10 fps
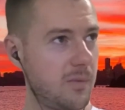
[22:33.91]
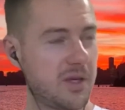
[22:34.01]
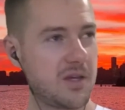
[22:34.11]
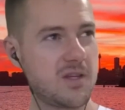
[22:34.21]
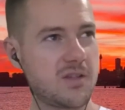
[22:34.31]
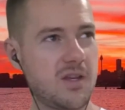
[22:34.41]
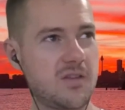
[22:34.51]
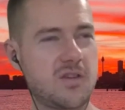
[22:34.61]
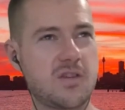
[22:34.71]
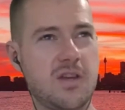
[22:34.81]
because it's
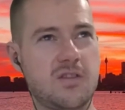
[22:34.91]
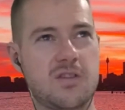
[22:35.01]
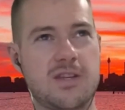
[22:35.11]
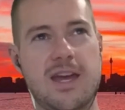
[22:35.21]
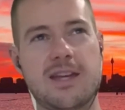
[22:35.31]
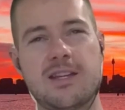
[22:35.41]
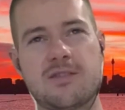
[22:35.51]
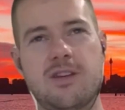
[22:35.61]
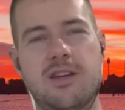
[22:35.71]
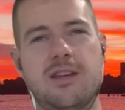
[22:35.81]
it's just it's just again
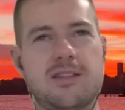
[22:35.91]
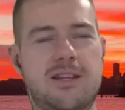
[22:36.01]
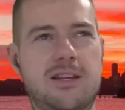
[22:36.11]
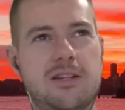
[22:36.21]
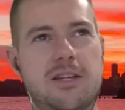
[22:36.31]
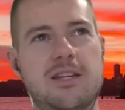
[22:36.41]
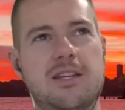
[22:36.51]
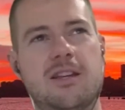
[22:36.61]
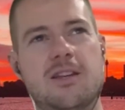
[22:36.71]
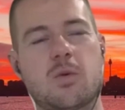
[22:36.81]
it's it's a little
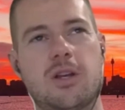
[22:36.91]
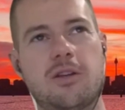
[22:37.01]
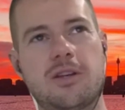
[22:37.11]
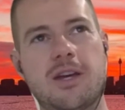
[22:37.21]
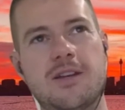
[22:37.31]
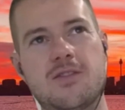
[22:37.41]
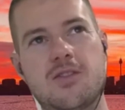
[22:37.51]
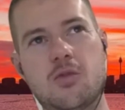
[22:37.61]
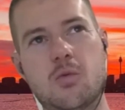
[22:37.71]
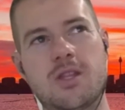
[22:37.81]
needy and it's what a lot of guys
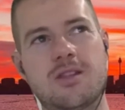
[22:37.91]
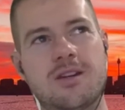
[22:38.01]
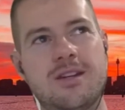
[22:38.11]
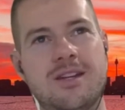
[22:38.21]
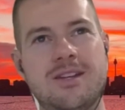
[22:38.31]
do with uh,